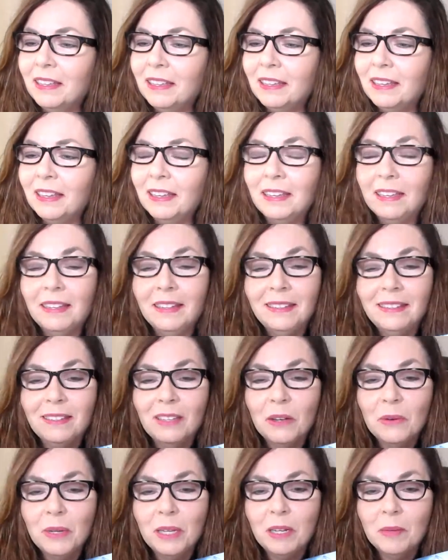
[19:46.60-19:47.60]
and
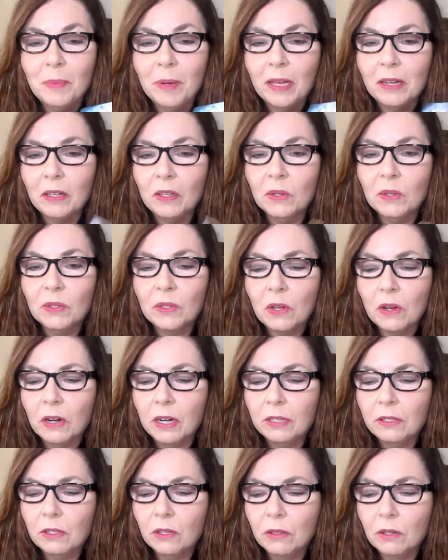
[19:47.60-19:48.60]
the Queen of Pentacles. All
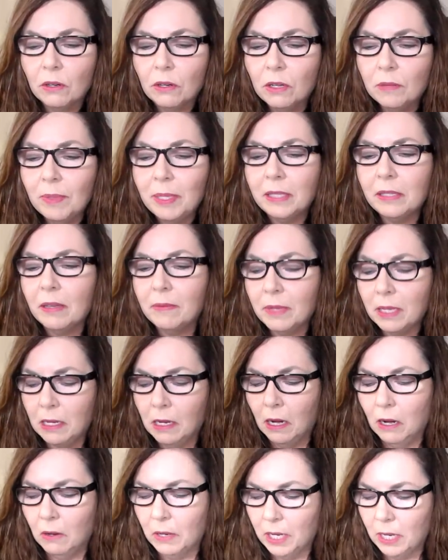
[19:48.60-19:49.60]
right, so there could be
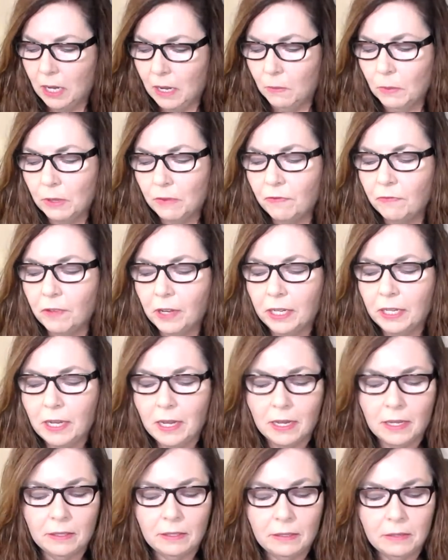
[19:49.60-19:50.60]
something going on with
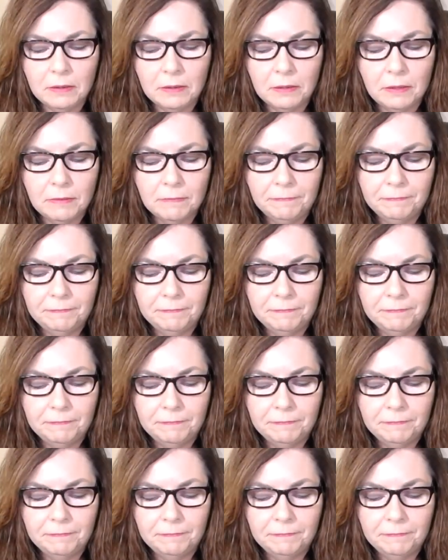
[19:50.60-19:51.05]
finances.